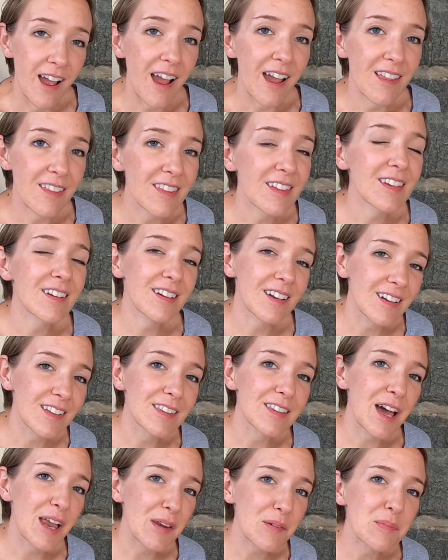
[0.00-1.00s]
I think a
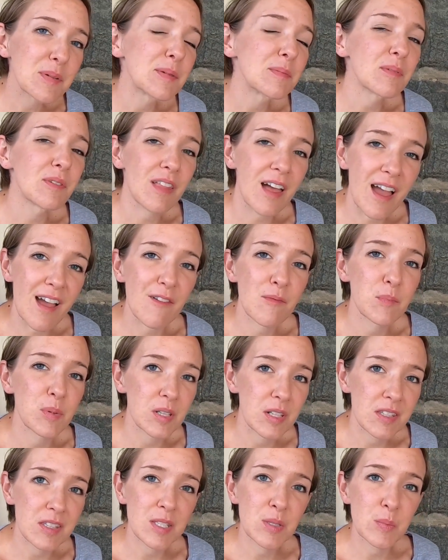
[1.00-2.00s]
lot of people that have
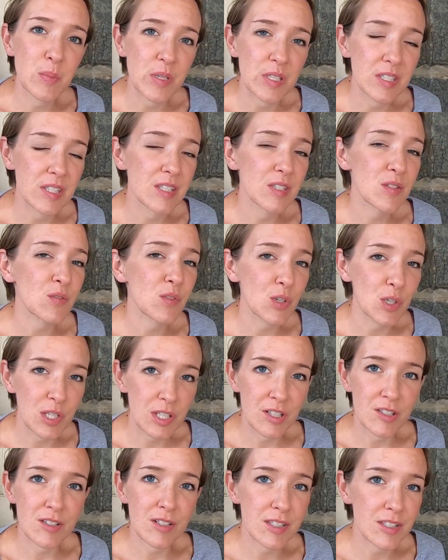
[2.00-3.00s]
been in this business for
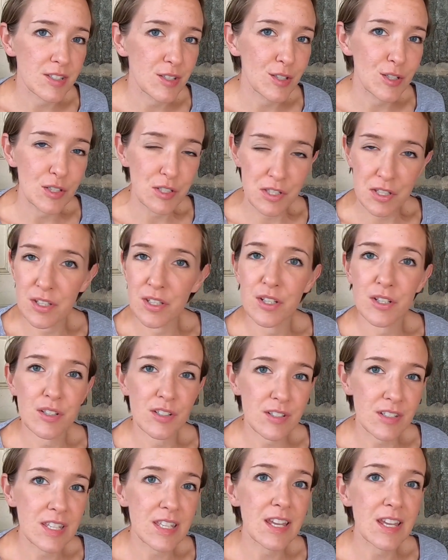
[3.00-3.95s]
years and years and years,